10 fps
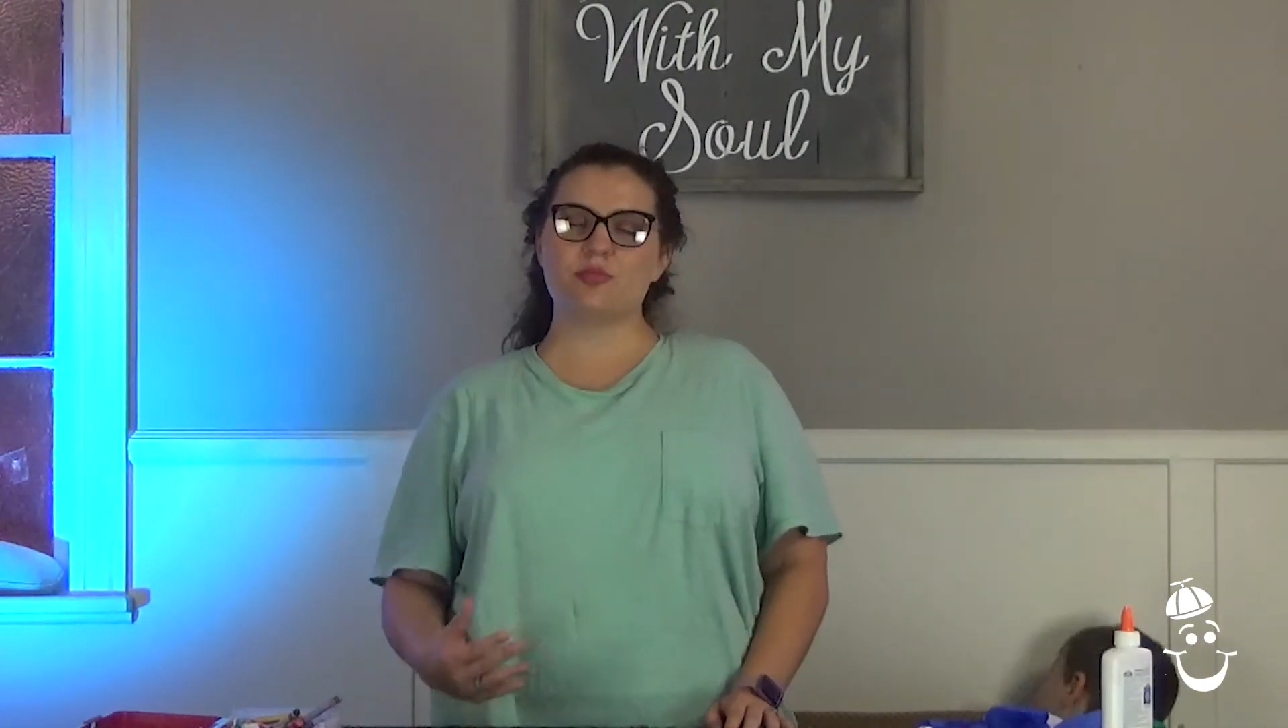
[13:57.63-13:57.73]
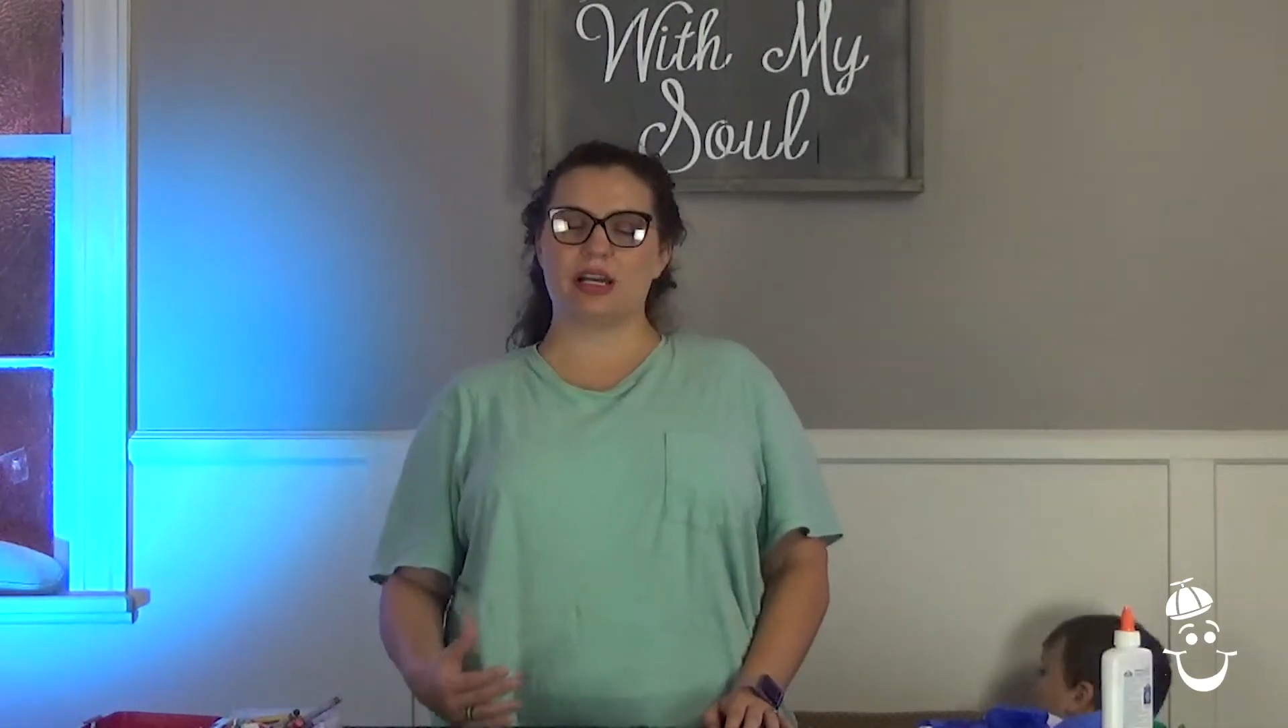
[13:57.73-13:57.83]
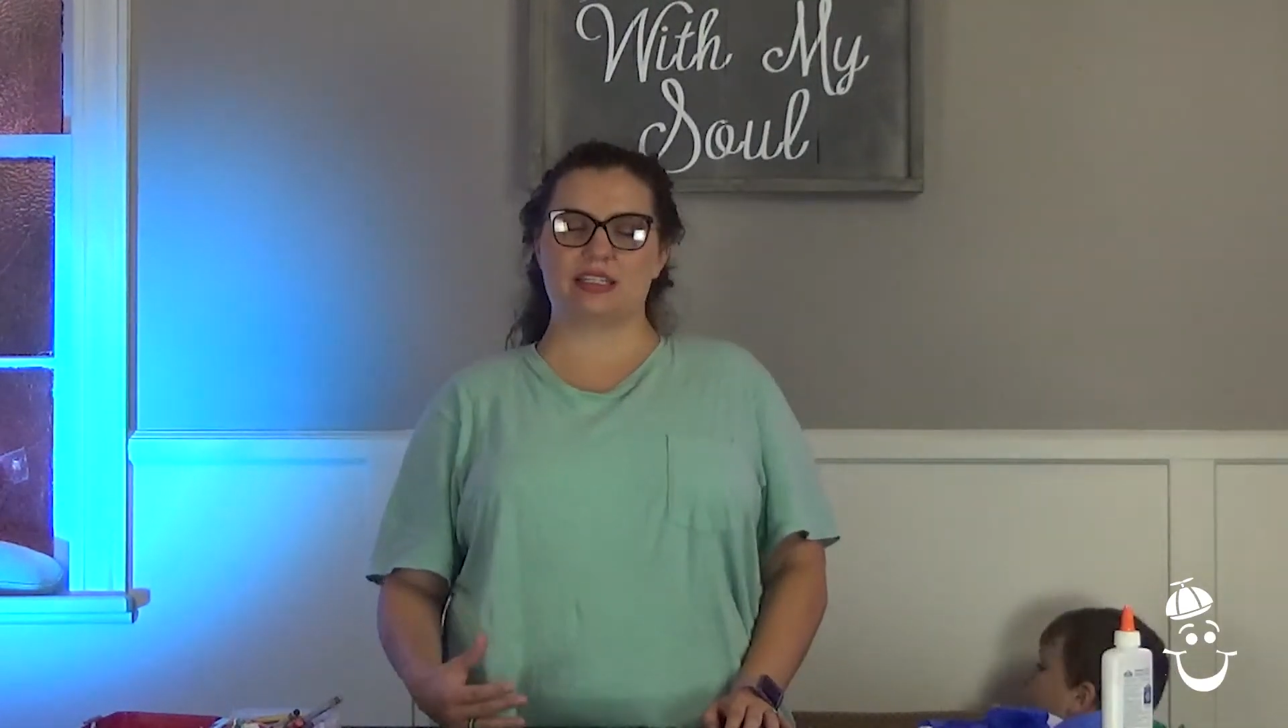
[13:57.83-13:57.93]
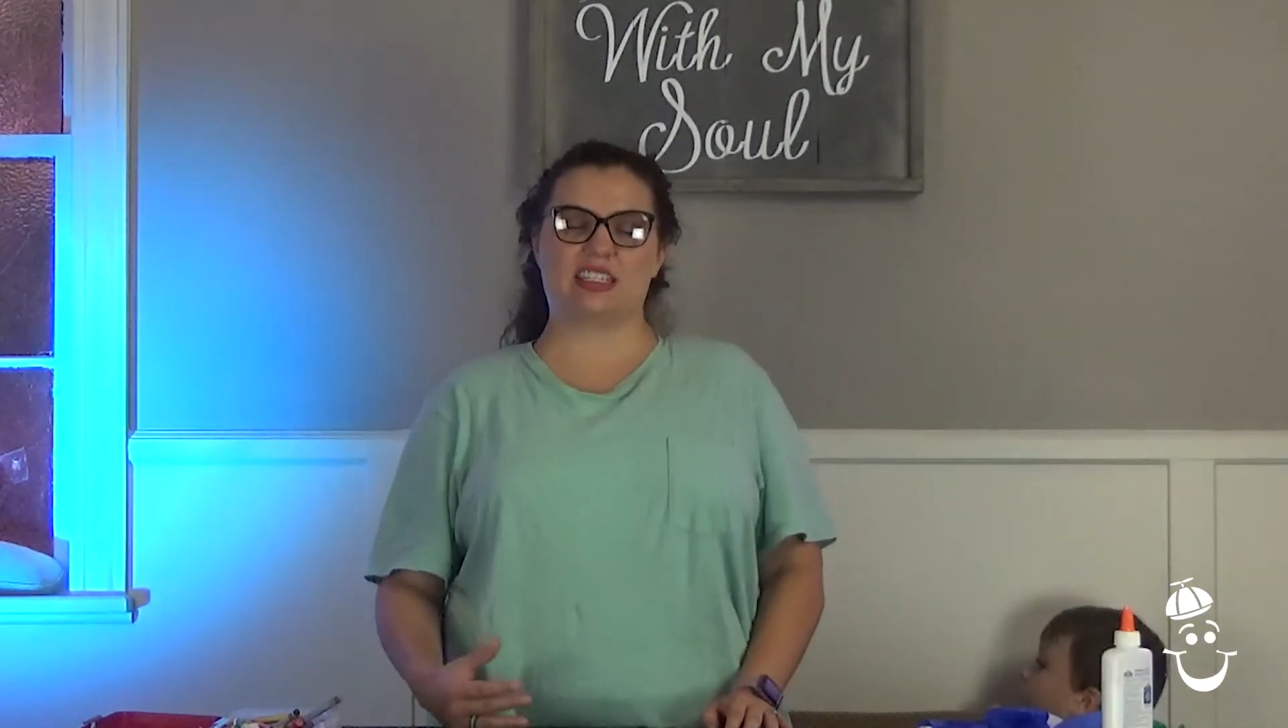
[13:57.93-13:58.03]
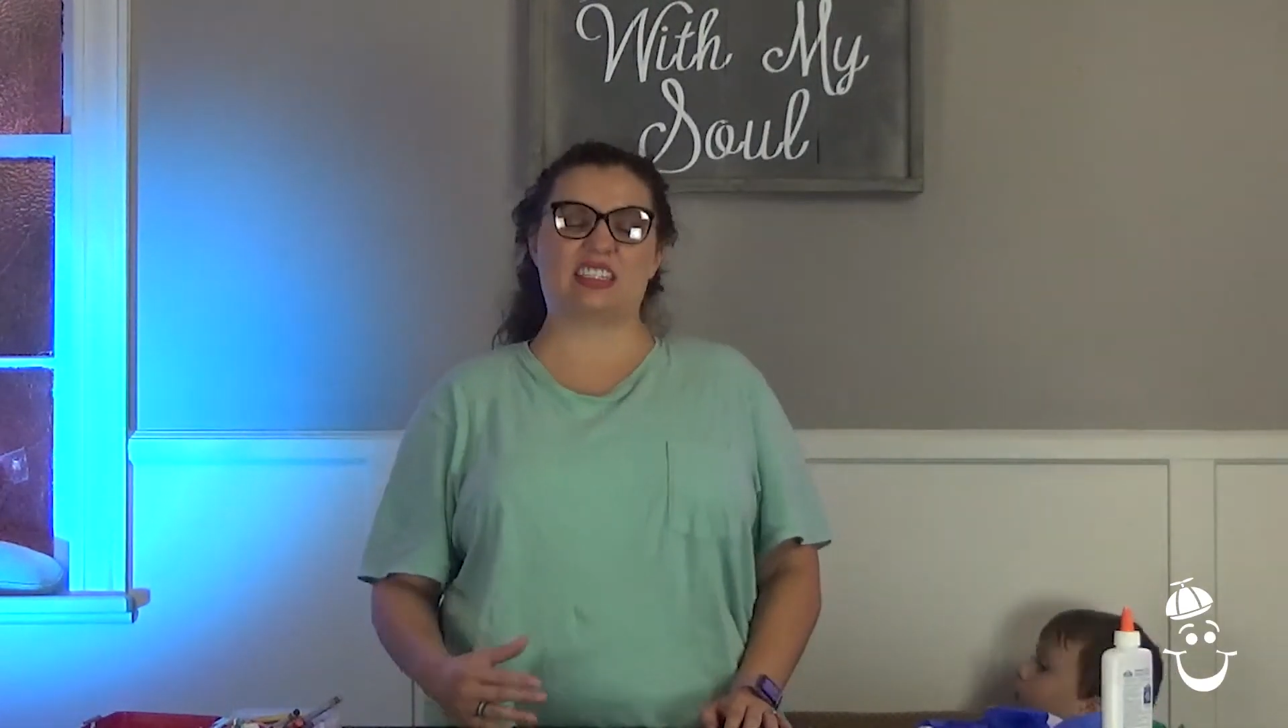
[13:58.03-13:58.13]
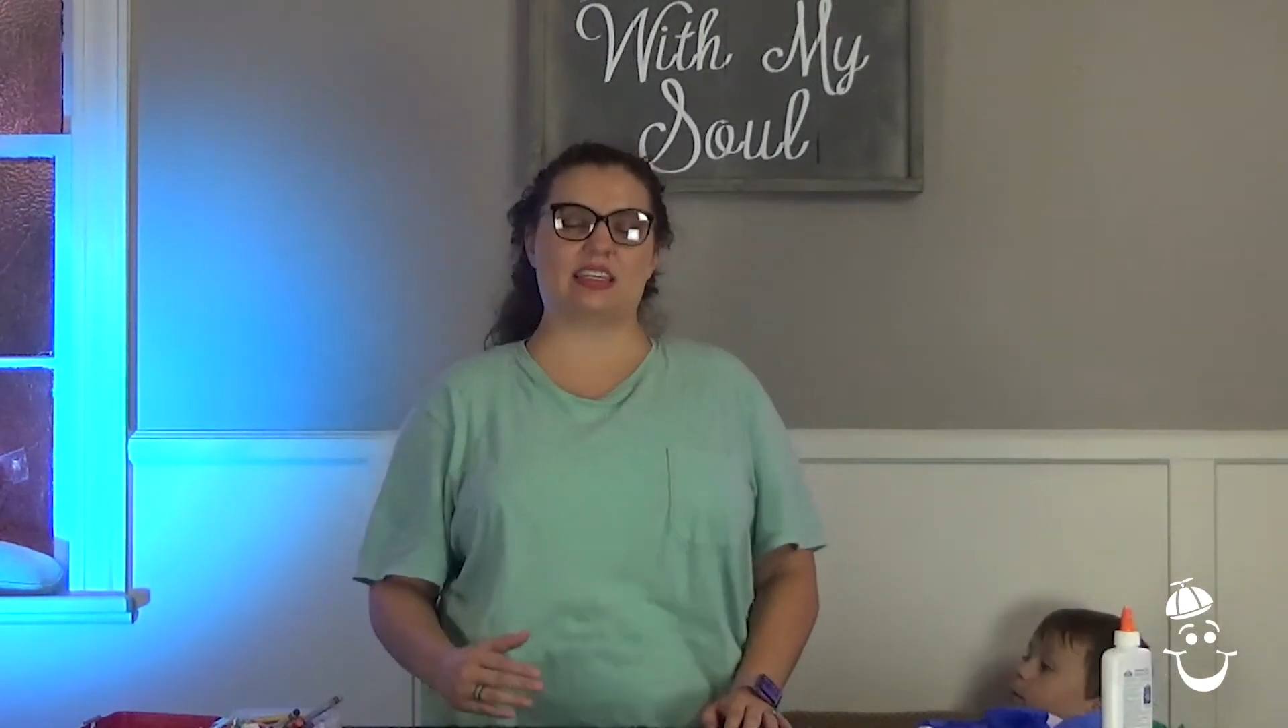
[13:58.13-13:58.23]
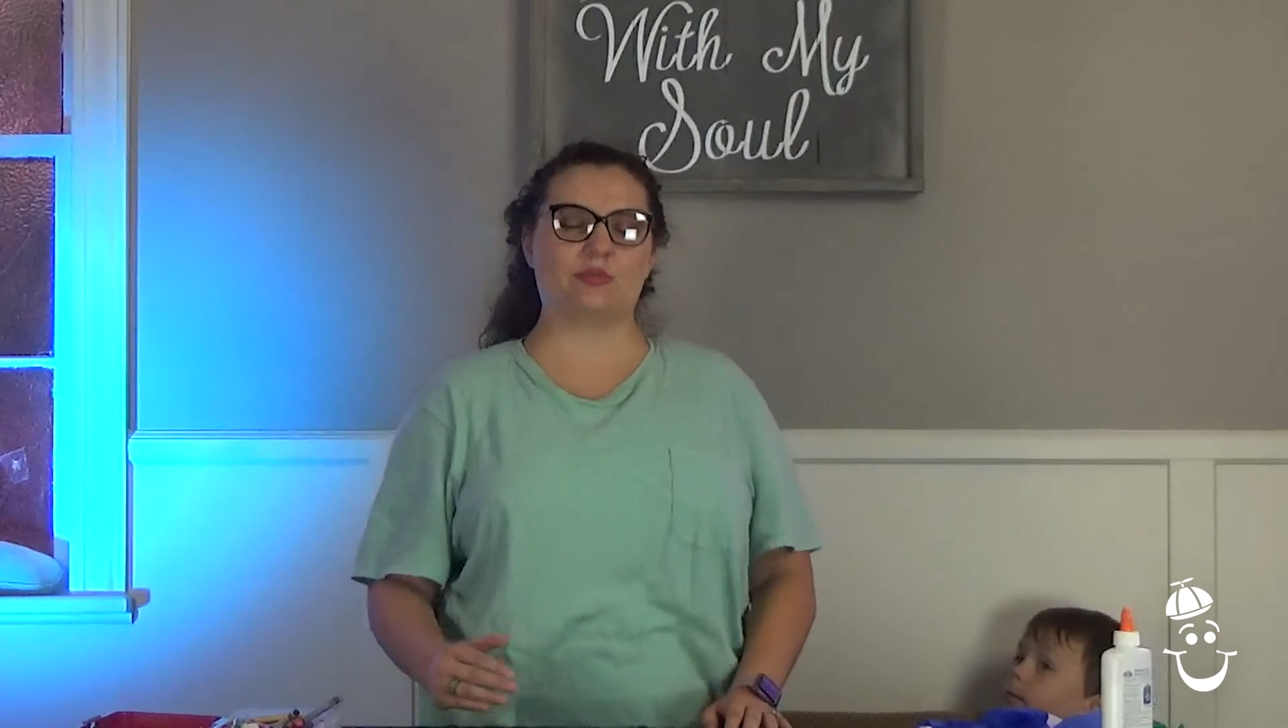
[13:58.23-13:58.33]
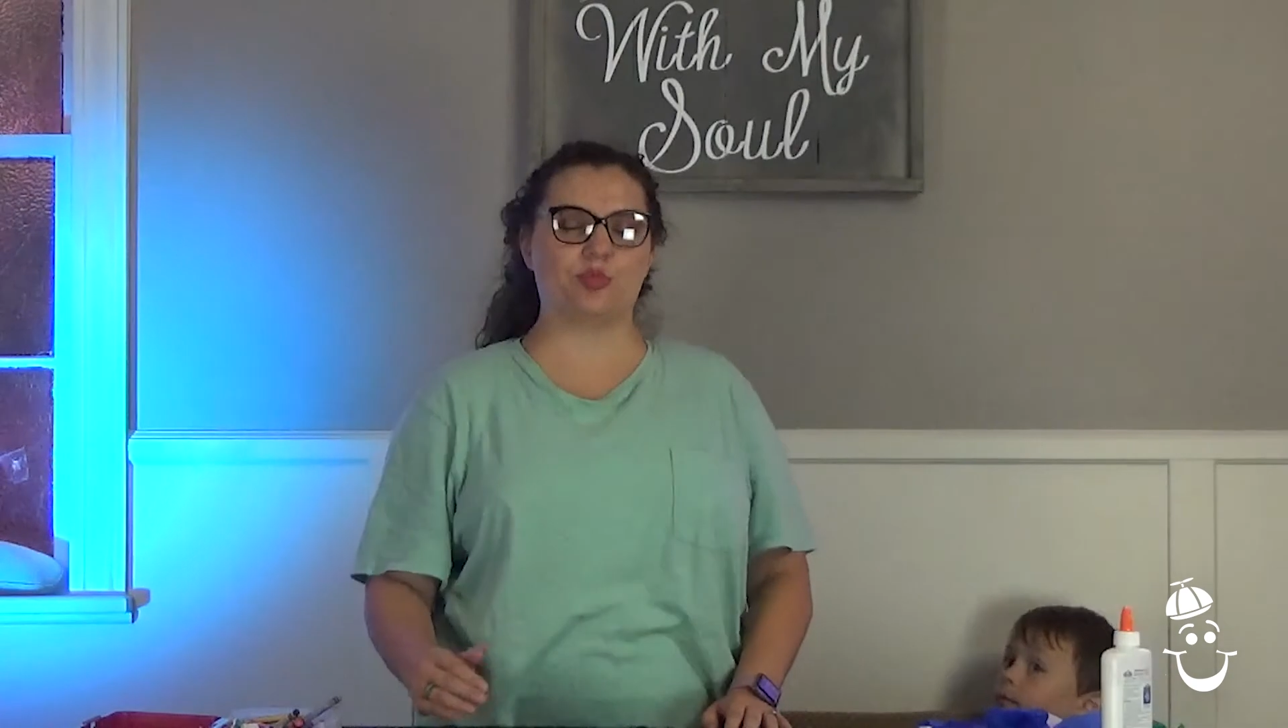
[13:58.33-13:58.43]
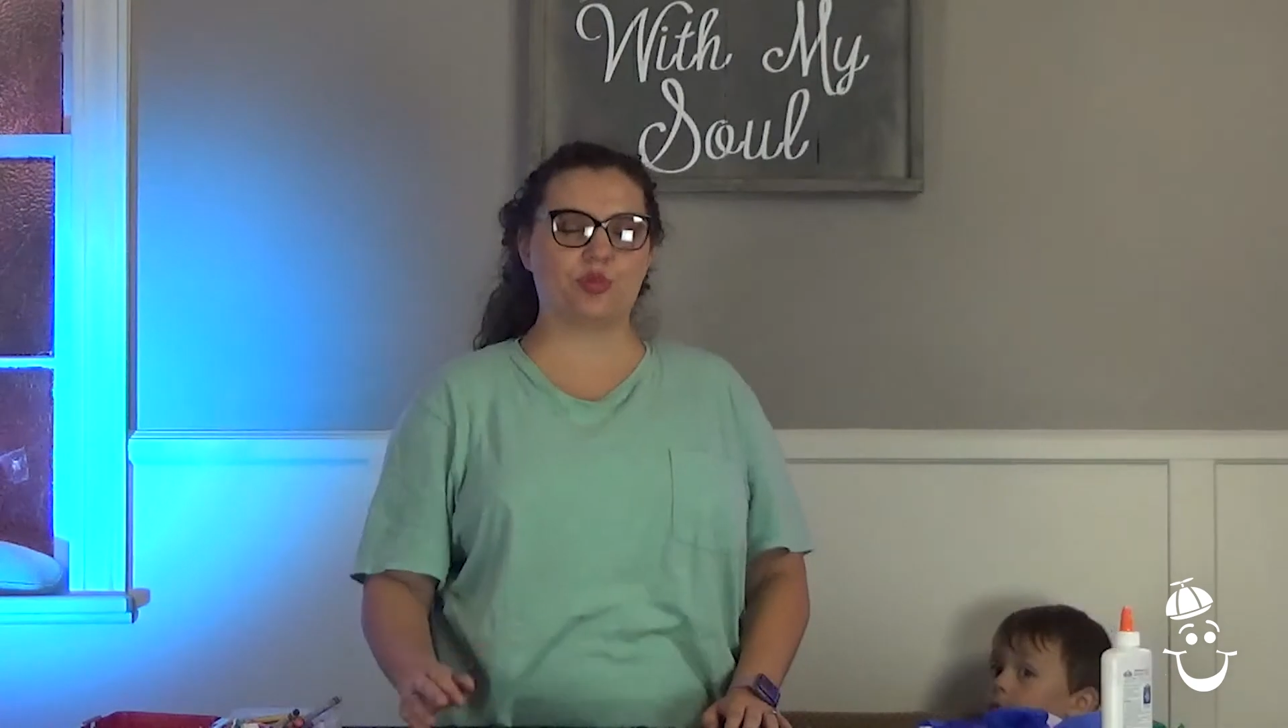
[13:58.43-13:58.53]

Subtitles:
presence and